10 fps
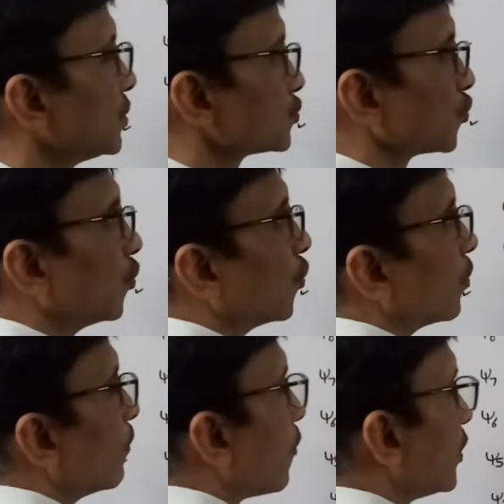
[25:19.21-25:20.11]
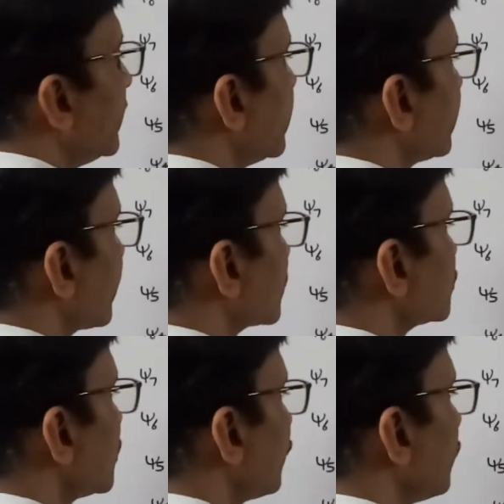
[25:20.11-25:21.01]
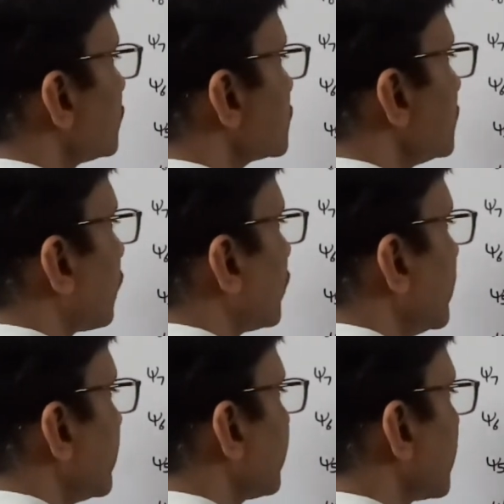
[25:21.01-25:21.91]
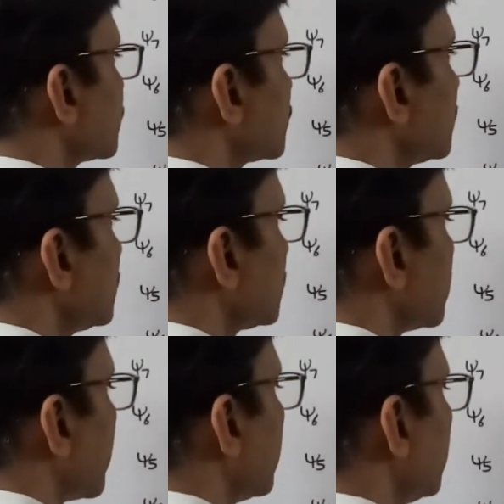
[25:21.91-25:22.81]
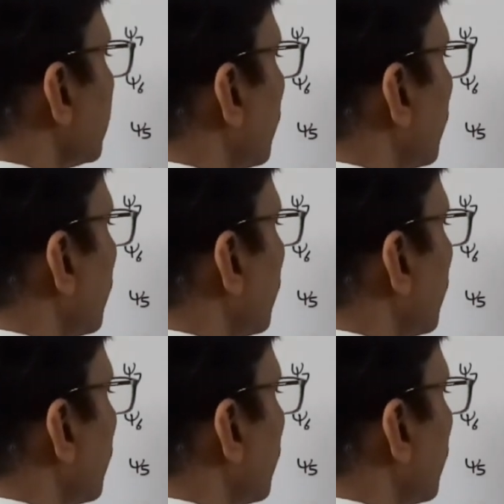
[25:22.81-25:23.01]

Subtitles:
So bonding interaction, if you will see bonding interaction, then